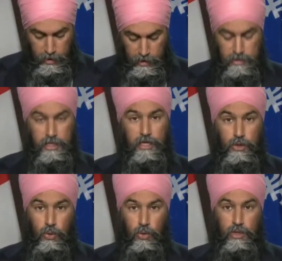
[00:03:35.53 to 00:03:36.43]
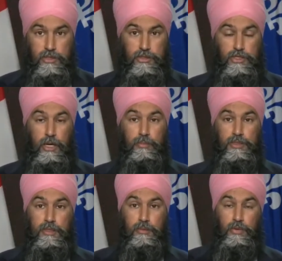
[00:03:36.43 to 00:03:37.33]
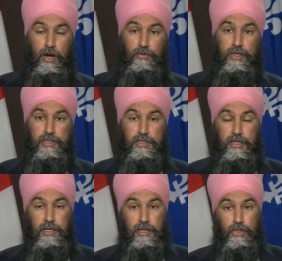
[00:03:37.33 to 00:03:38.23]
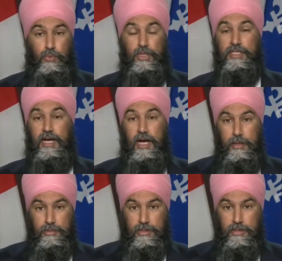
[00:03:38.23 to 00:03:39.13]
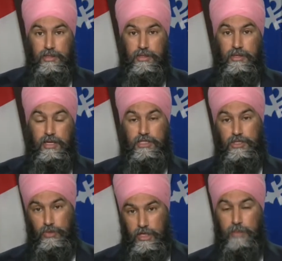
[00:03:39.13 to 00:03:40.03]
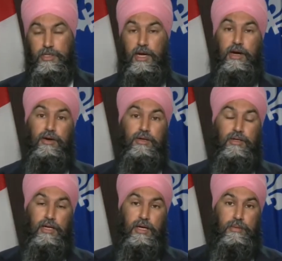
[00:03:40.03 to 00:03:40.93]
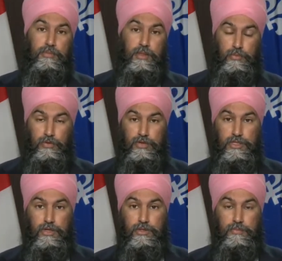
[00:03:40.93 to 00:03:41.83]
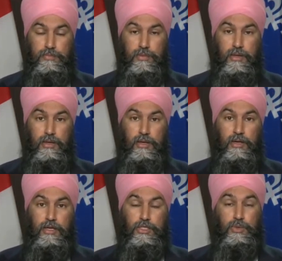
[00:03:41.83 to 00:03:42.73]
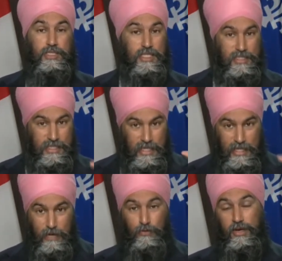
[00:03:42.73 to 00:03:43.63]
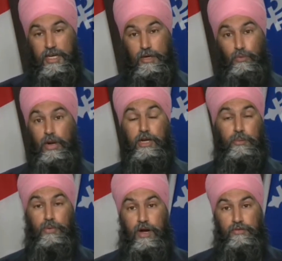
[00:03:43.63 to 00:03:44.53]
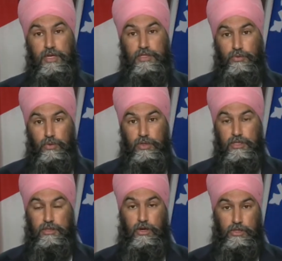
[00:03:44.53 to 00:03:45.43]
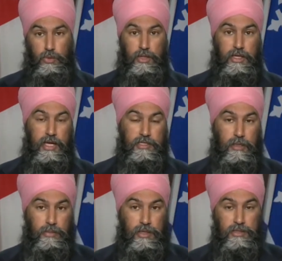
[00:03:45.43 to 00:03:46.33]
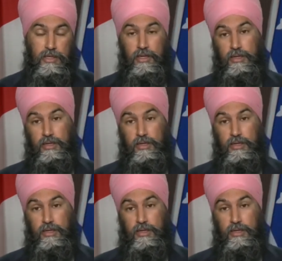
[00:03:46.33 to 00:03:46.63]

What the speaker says: And Suncor has jumped profits three times. It's three times higher than previous year. So we're seeing significant and record profits for these large oil and gas companies.